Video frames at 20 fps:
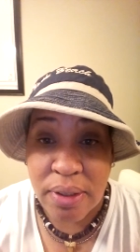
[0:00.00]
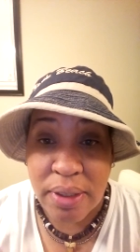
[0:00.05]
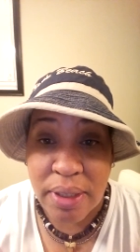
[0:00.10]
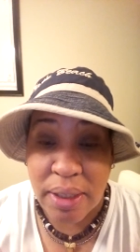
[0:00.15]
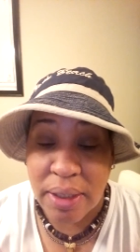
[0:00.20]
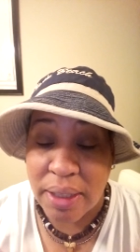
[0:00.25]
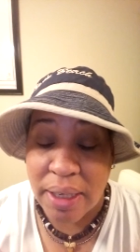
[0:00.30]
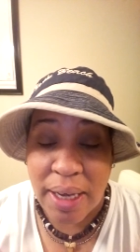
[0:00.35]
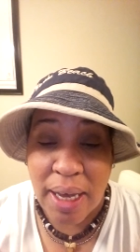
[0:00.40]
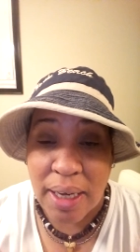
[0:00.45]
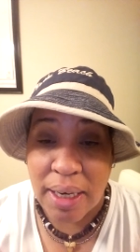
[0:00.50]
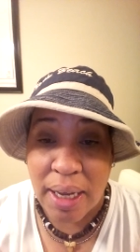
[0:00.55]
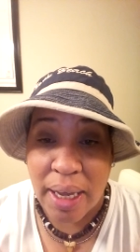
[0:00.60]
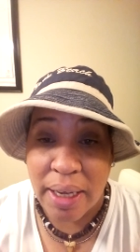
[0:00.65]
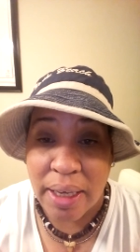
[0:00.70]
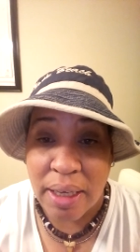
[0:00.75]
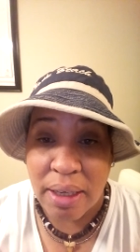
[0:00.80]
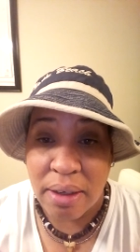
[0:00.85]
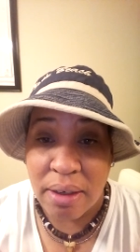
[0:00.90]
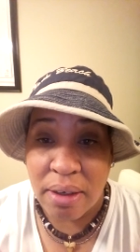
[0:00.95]
Didn't think I'd
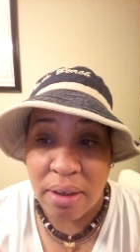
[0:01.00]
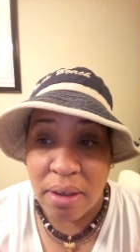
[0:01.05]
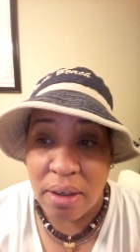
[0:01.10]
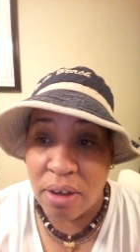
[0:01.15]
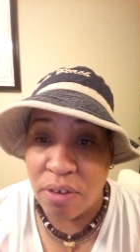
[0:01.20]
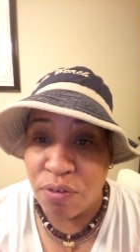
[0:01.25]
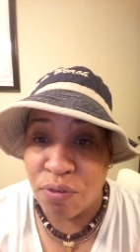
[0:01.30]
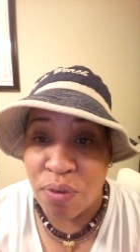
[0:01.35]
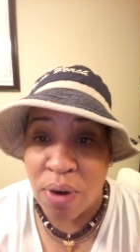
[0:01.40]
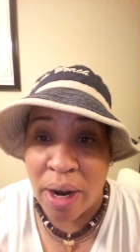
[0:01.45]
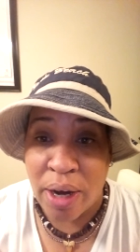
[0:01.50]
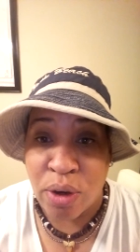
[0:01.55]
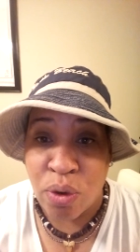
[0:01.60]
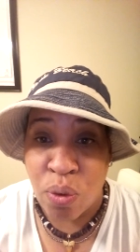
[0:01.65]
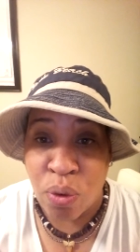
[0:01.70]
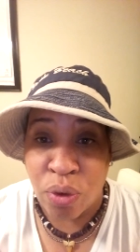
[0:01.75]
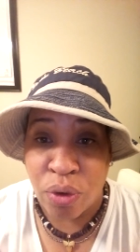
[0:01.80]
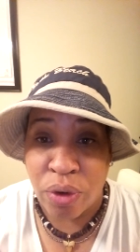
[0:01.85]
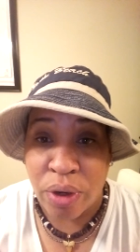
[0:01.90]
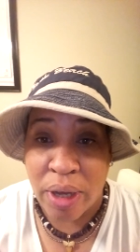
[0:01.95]
like it. Fried
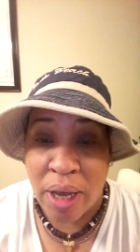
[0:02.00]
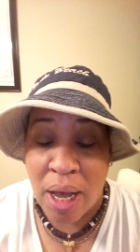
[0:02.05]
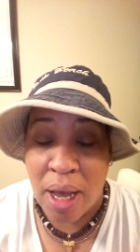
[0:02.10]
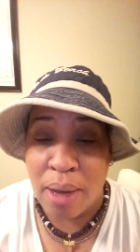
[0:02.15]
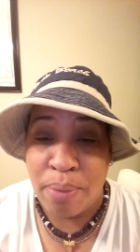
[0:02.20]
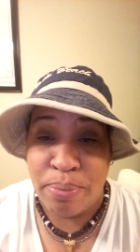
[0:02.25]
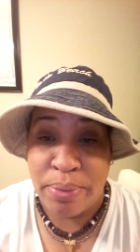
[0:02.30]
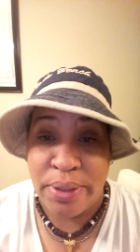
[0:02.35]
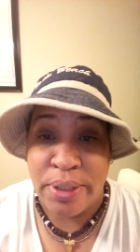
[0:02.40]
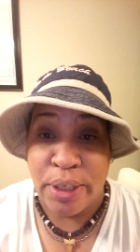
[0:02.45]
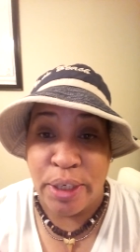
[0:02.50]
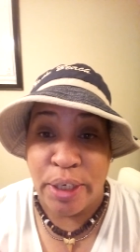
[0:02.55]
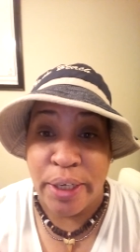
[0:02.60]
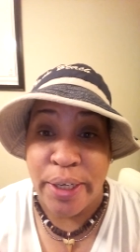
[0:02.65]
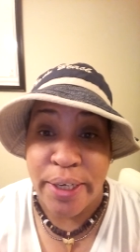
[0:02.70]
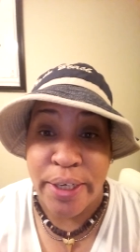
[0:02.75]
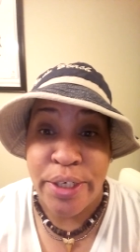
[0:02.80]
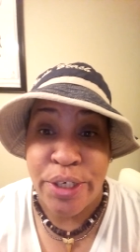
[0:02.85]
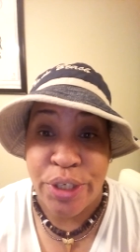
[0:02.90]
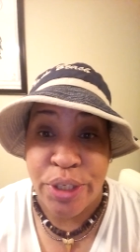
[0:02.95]
corn on the cob,
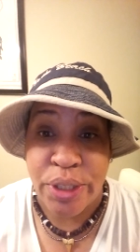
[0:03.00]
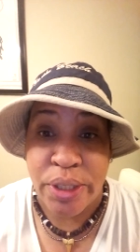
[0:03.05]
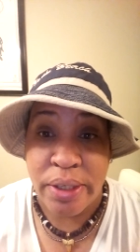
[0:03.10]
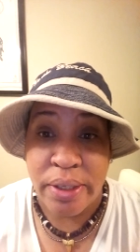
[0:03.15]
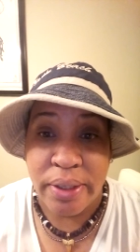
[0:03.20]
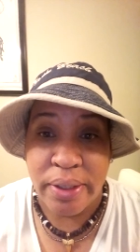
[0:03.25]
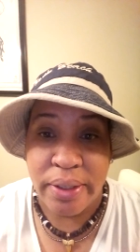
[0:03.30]
delish.